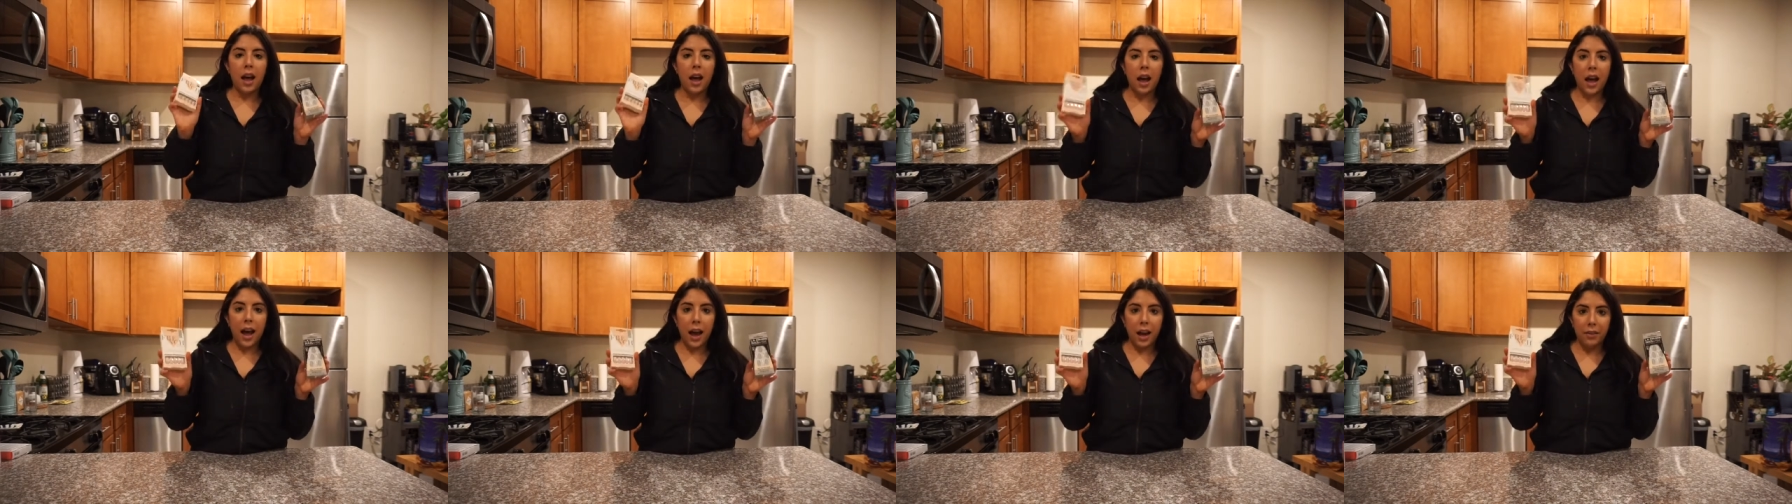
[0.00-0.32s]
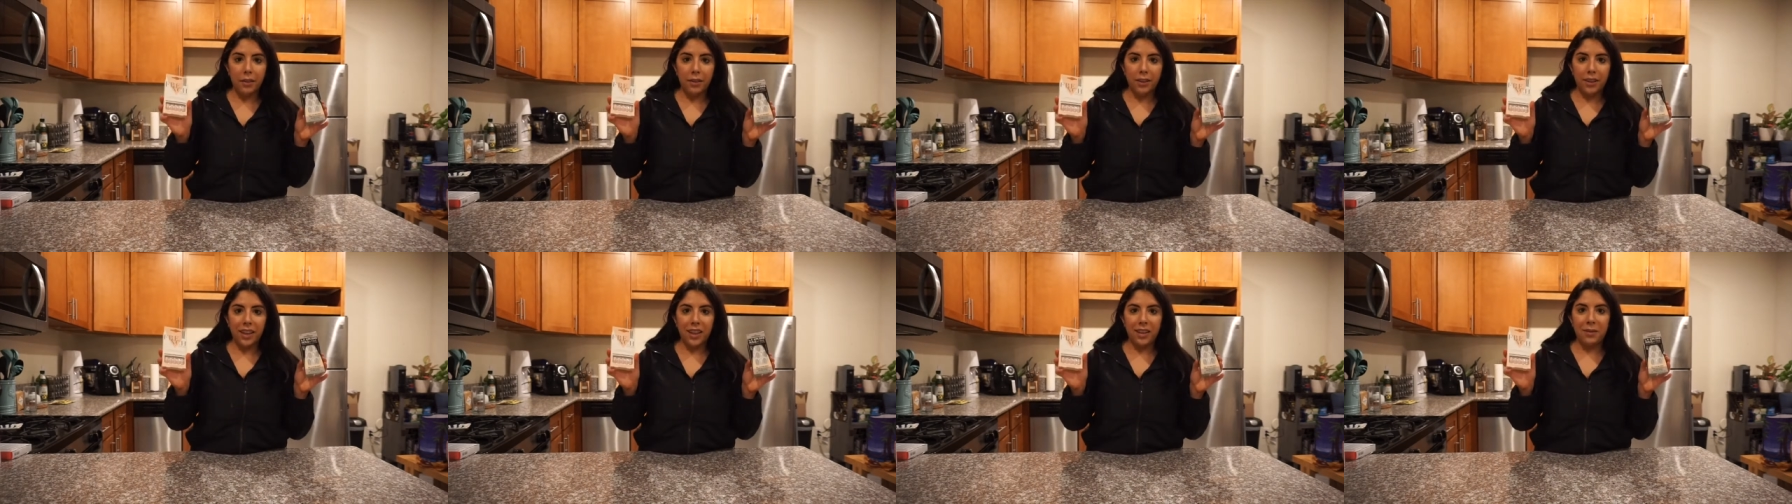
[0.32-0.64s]

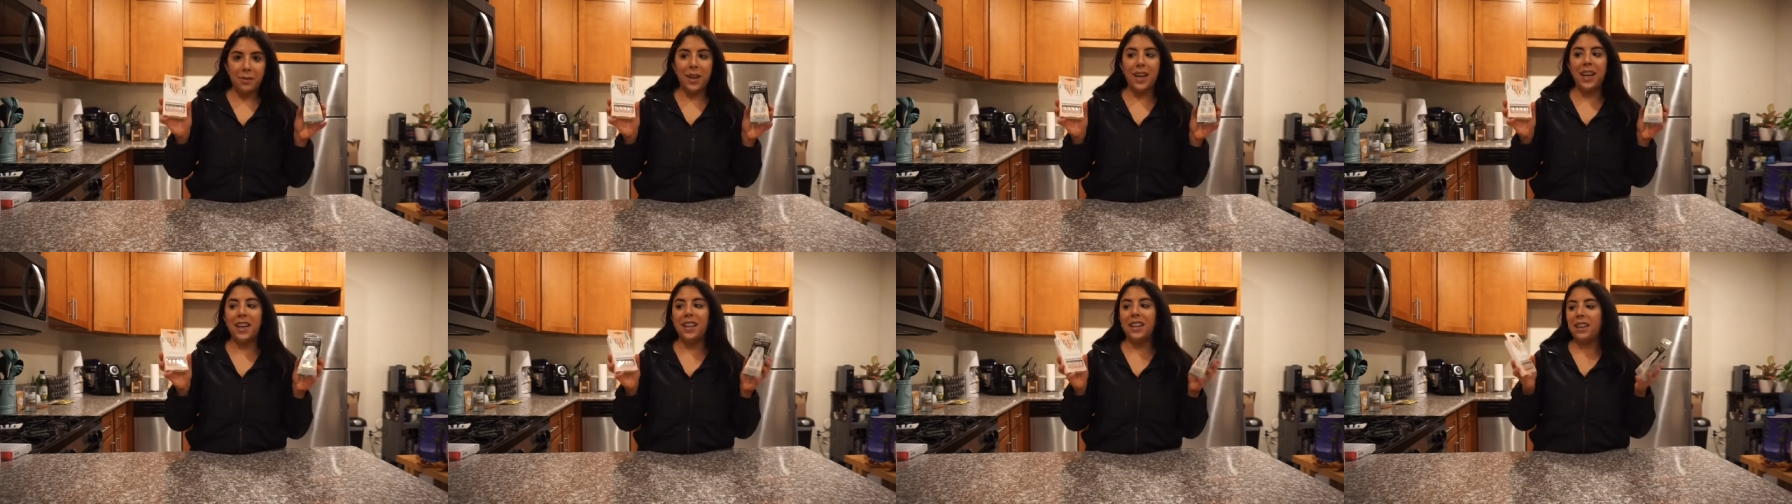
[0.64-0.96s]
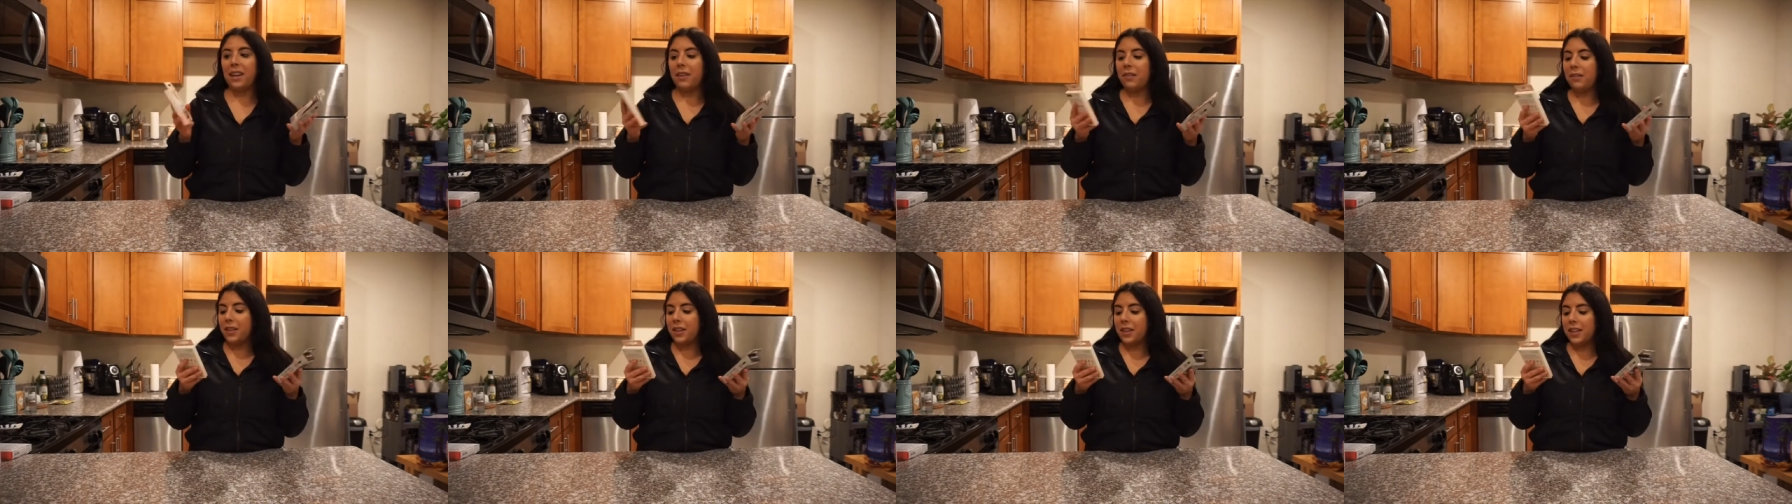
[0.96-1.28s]
I really have been in
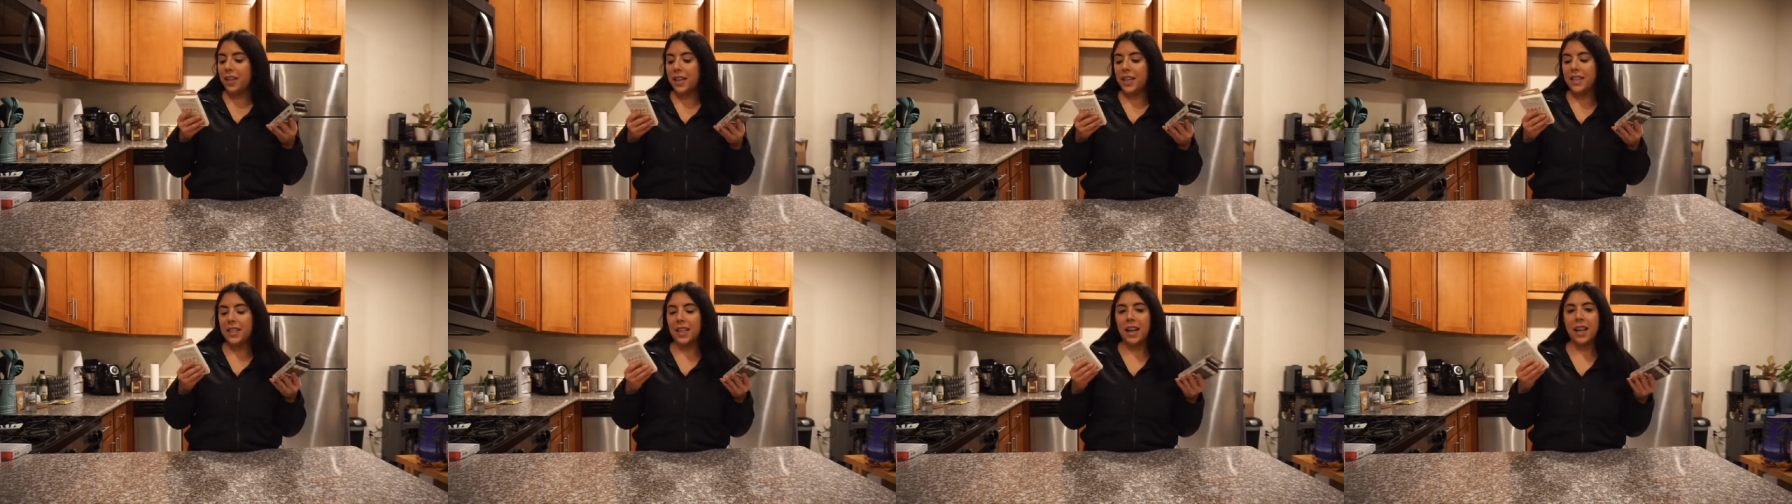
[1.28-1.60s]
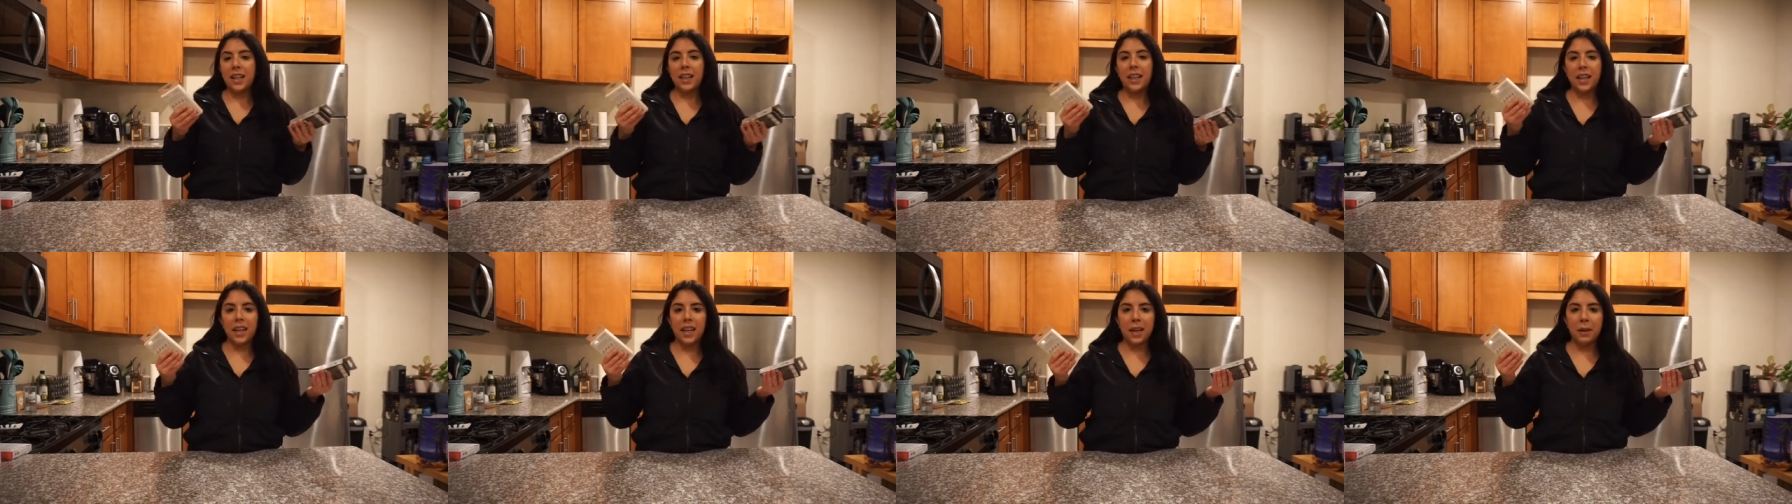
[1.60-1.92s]
love with these and
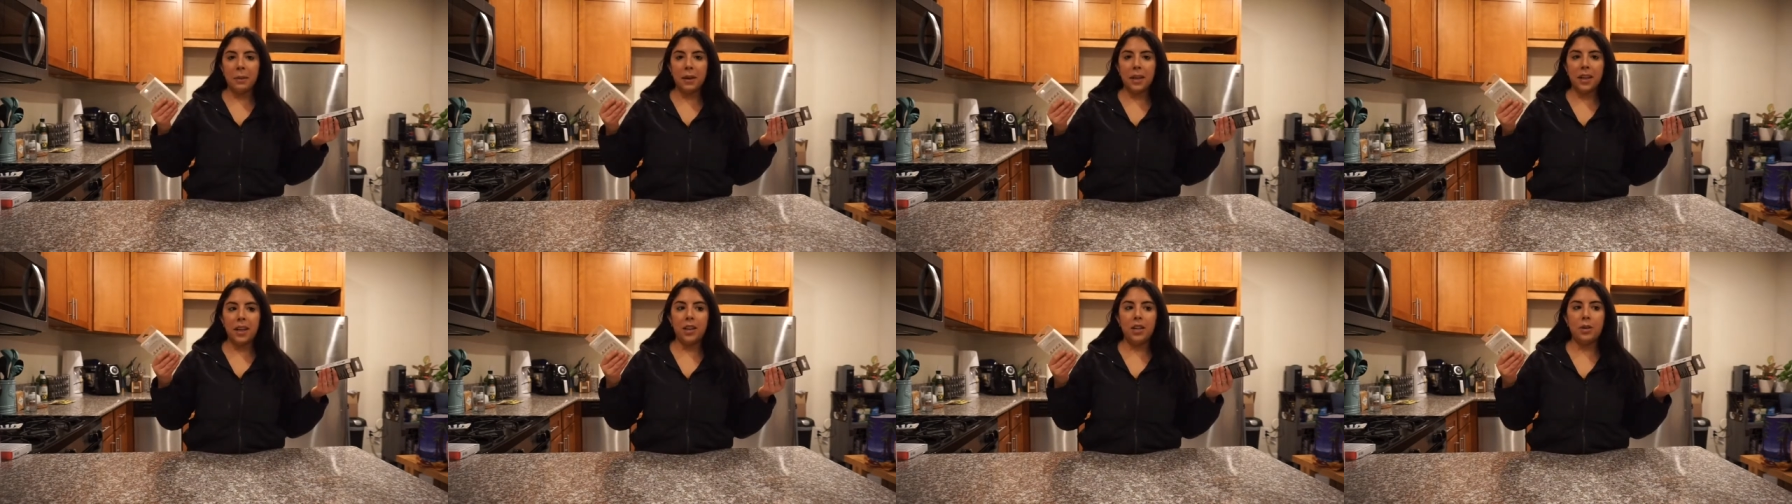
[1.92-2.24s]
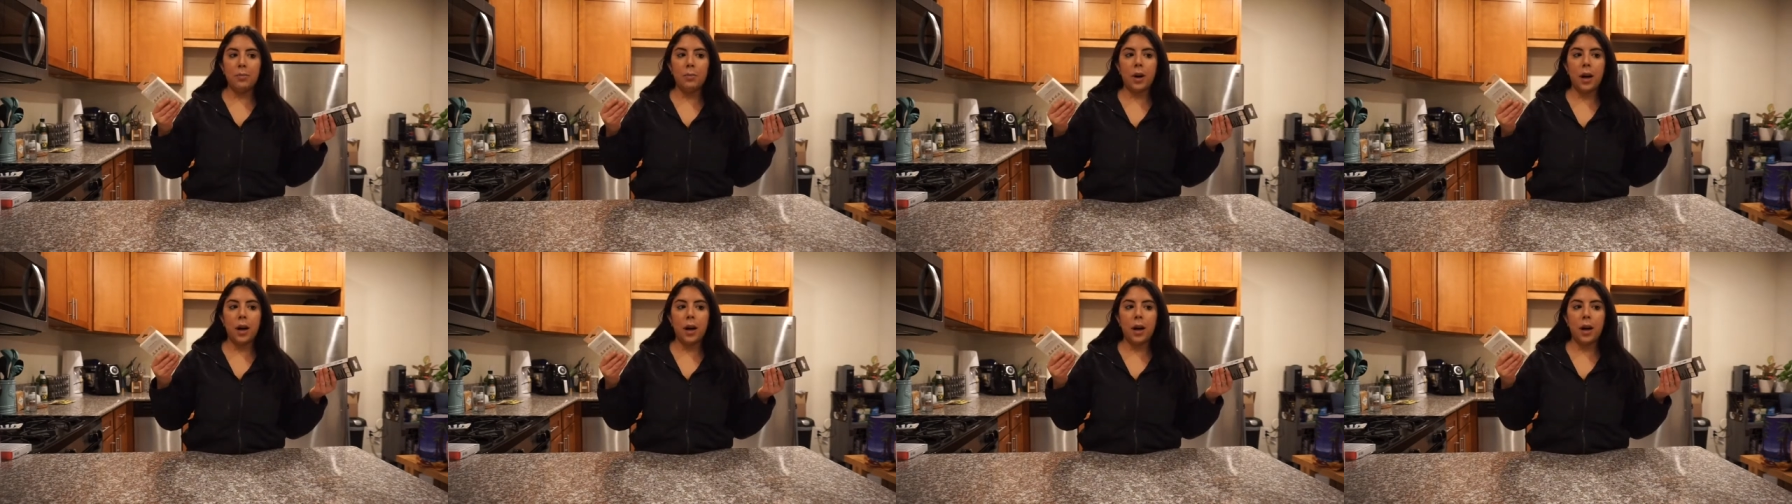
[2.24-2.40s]
I think I'm gonna